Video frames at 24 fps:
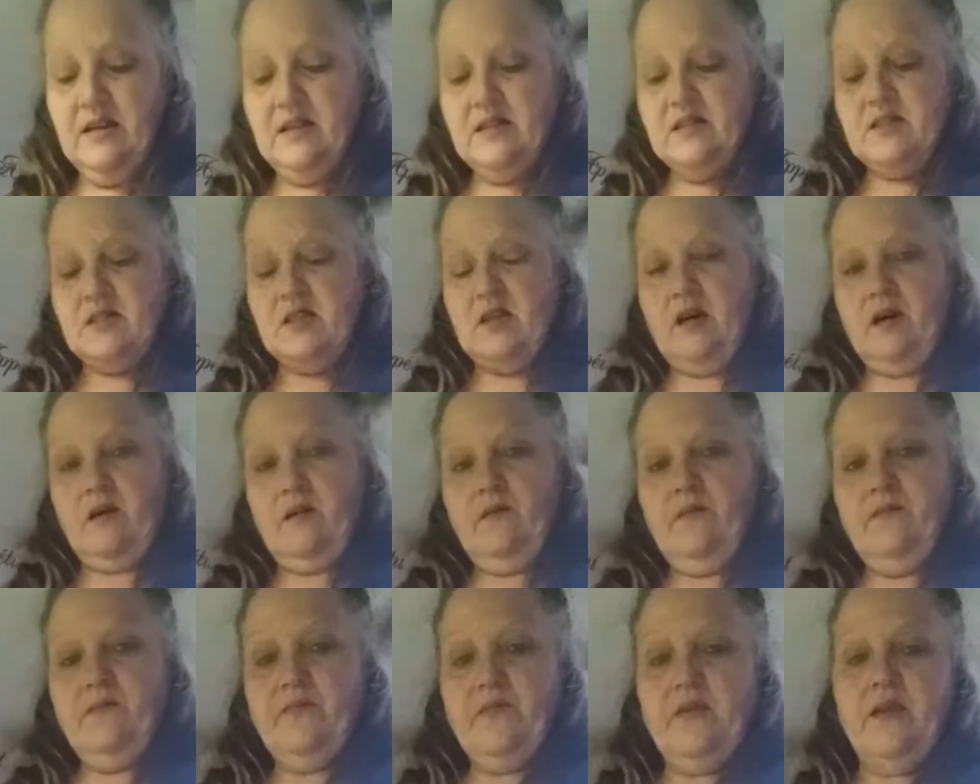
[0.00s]
So,
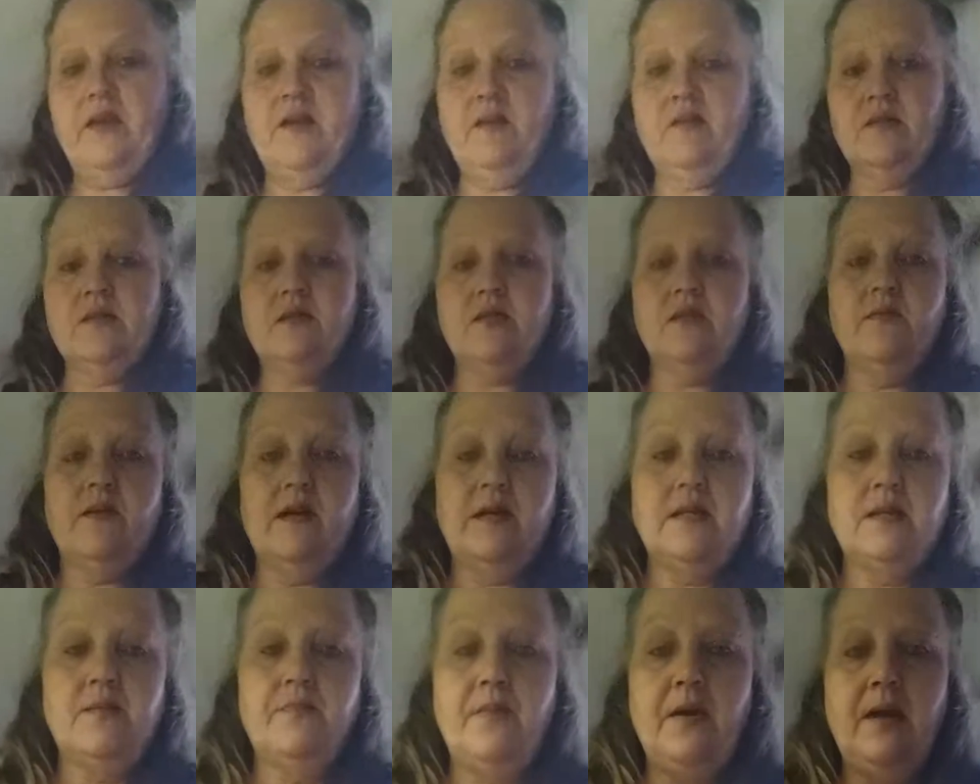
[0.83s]
here's the
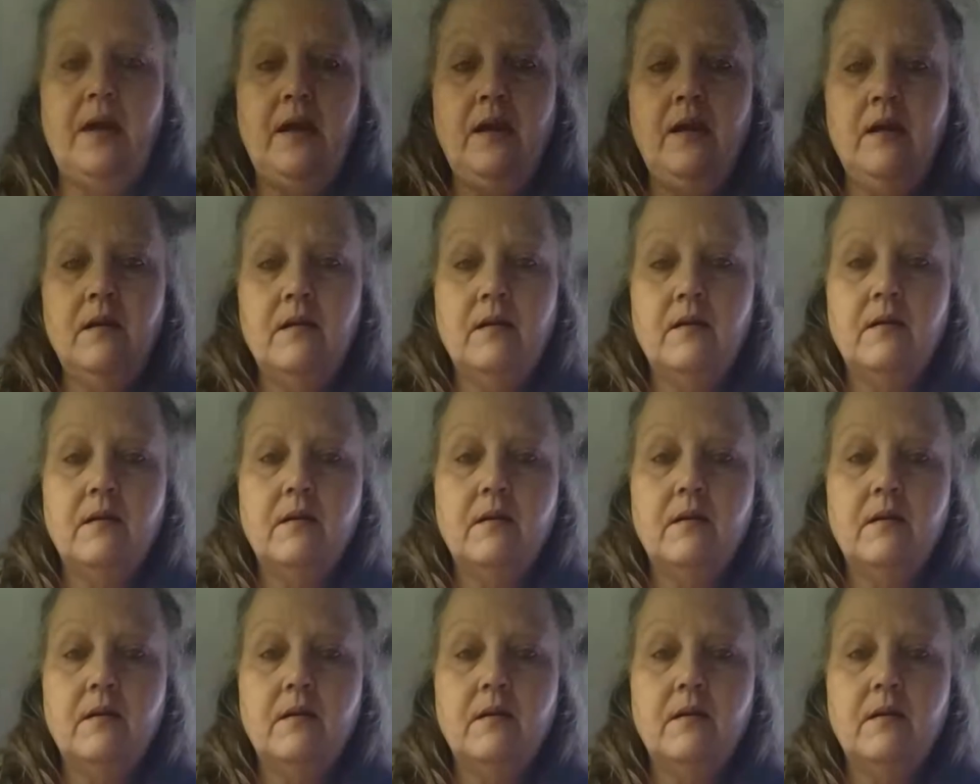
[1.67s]
recipe.